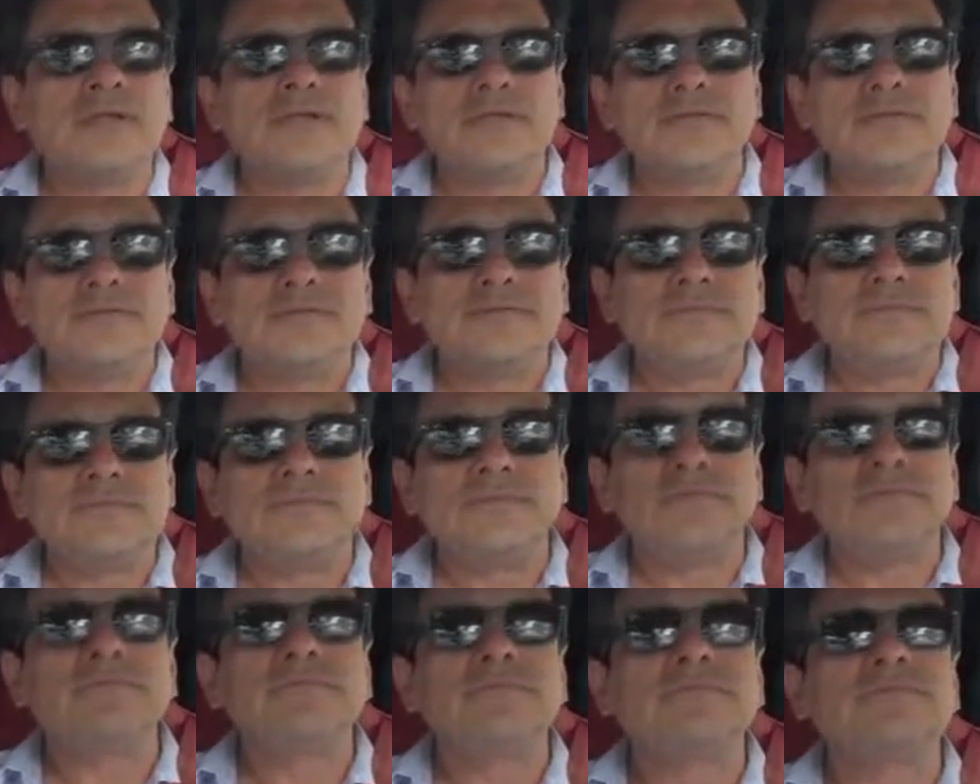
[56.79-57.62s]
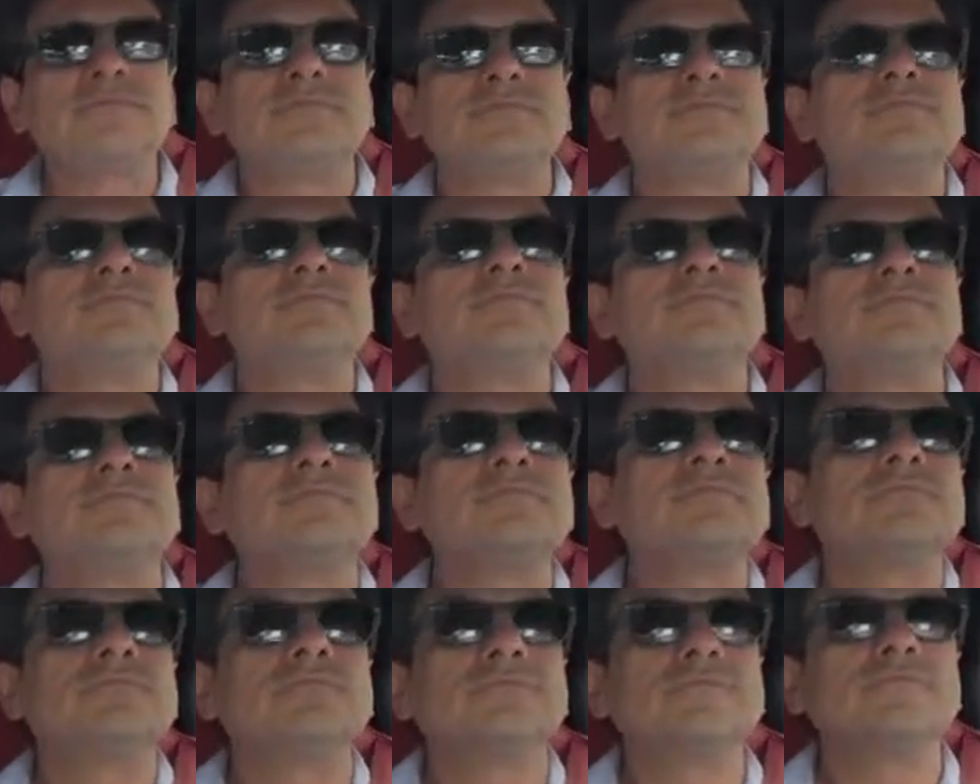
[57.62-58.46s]

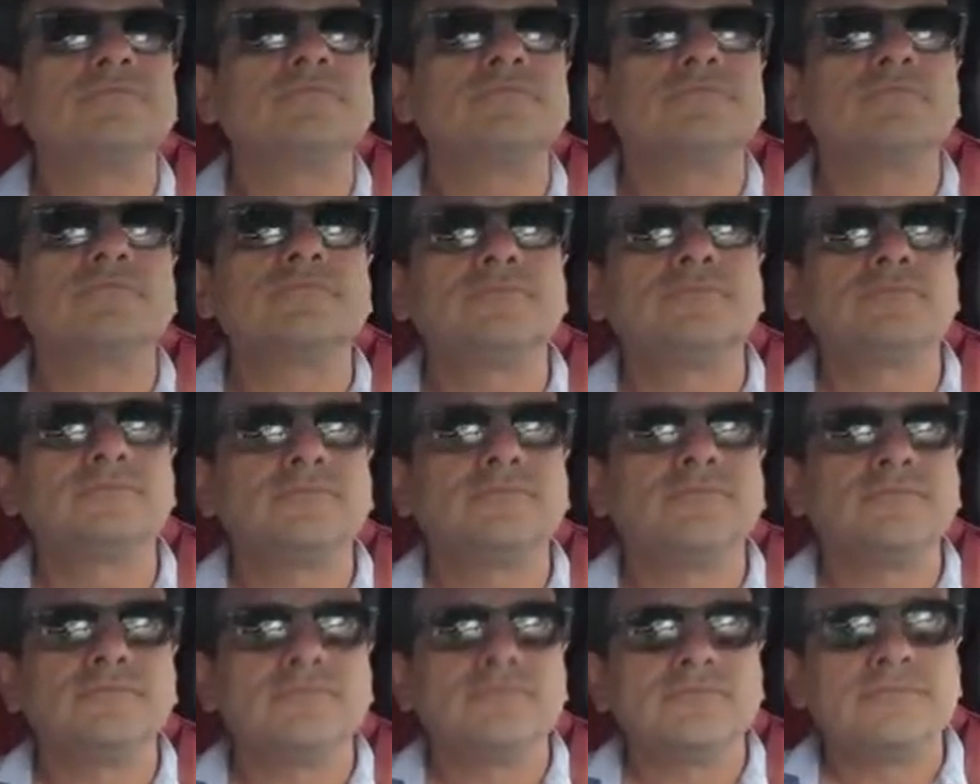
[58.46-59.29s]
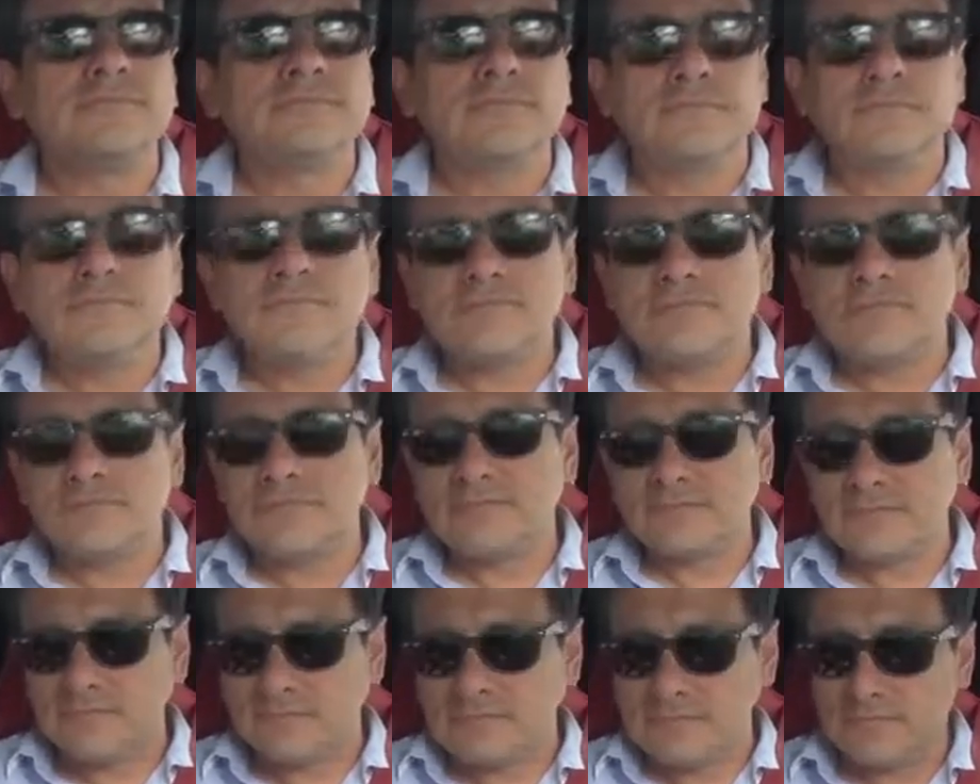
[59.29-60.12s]

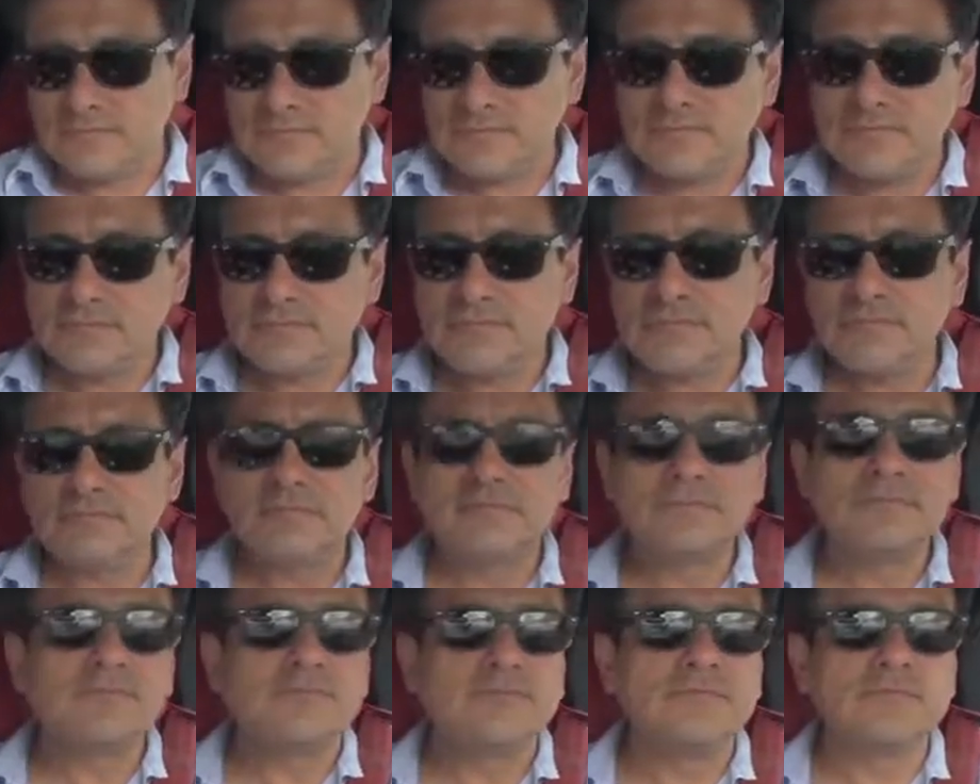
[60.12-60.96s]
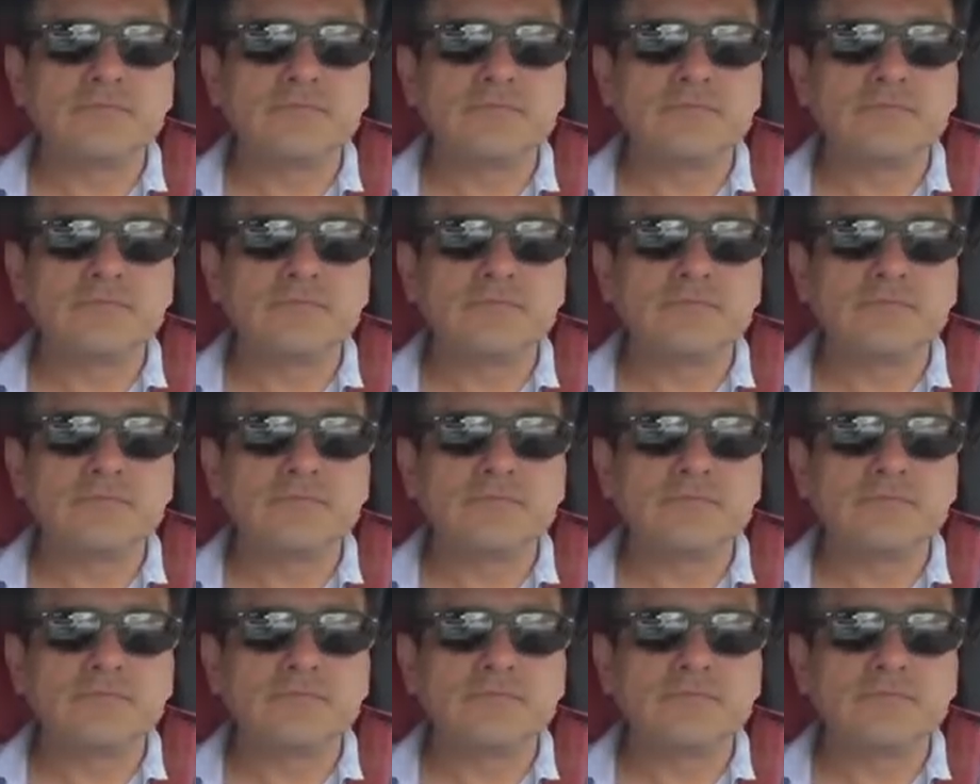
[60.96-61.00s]
No words are spoken by the person on screen.